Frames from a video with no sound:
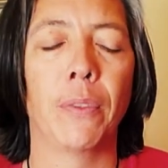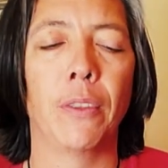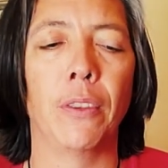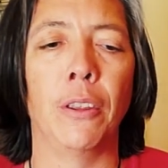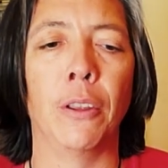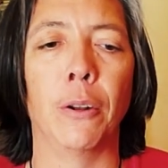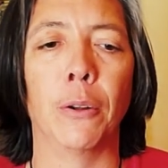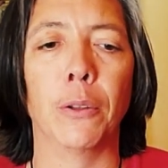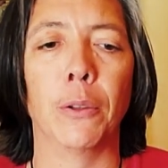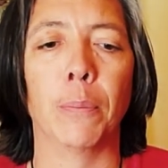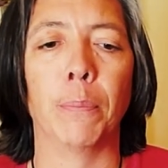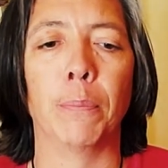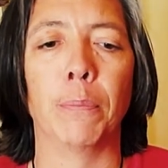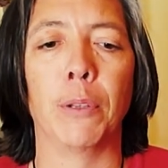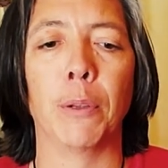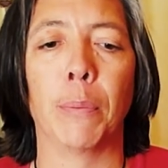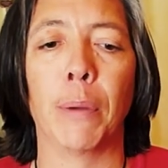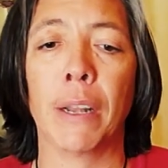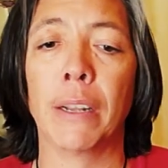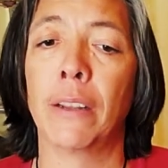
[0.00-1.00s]
you know,
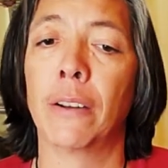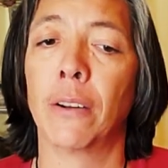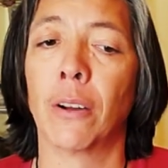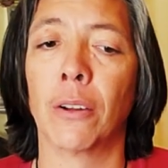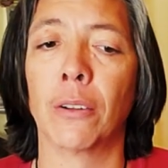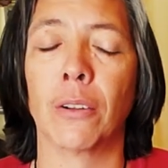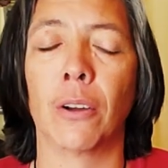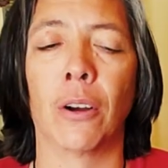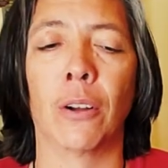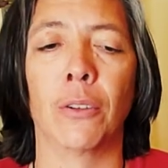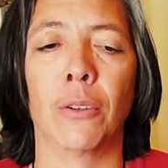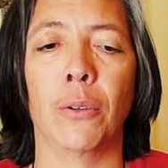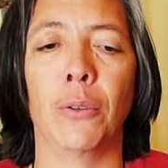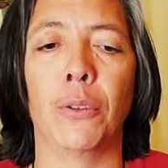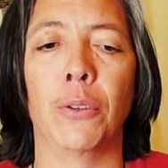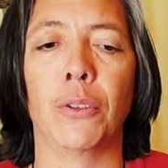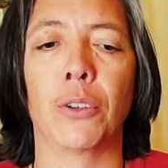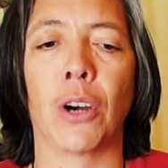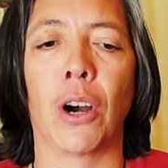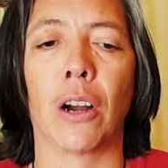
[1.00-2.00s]
depending on who
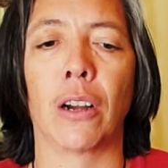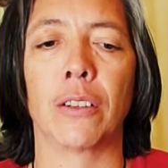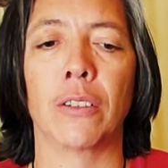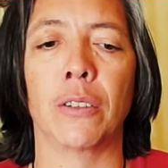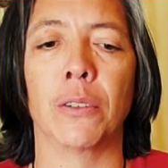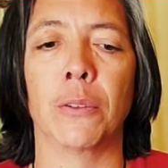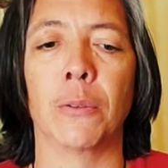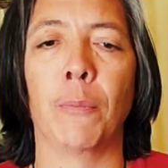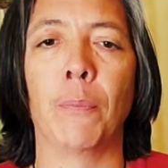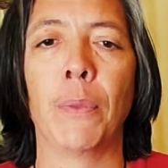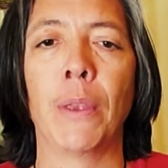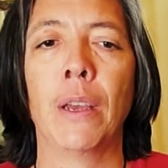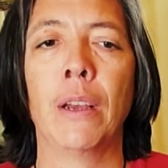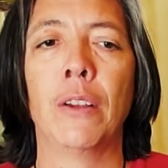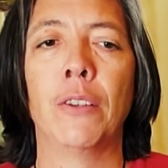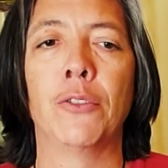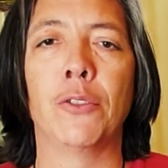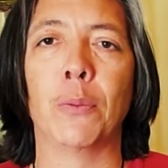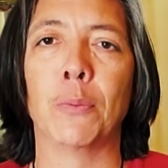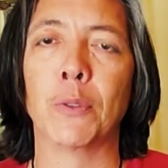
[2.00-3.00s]
you talk to,
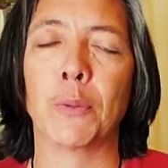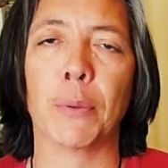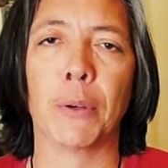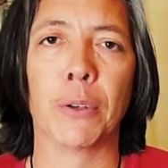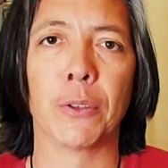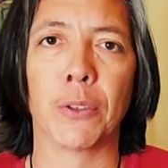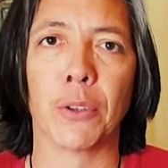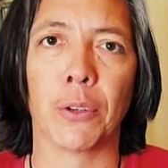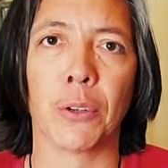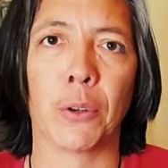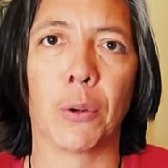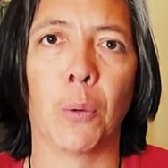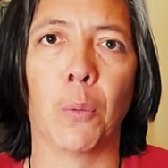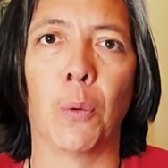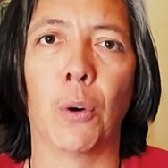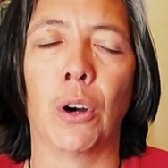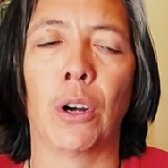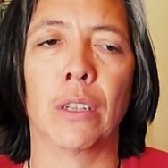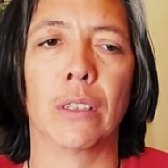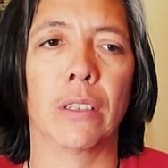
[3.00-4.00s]
some spirits are going to
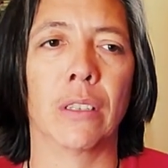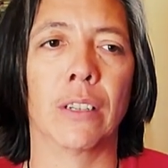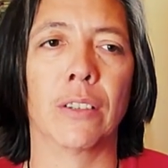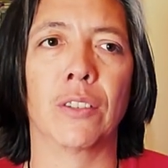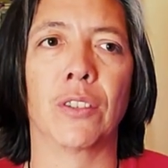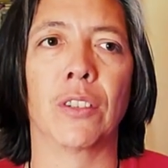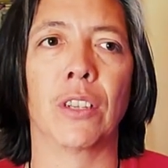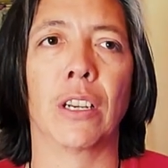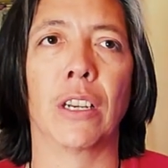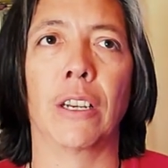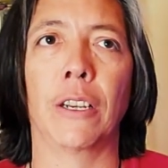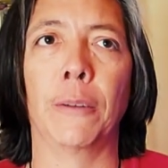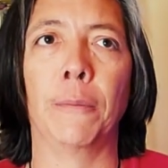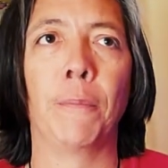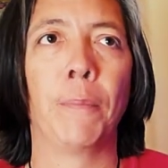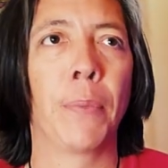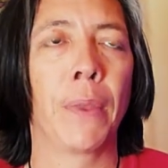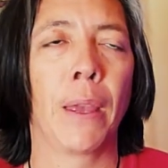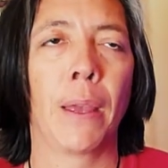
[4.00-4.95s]
want, let's say,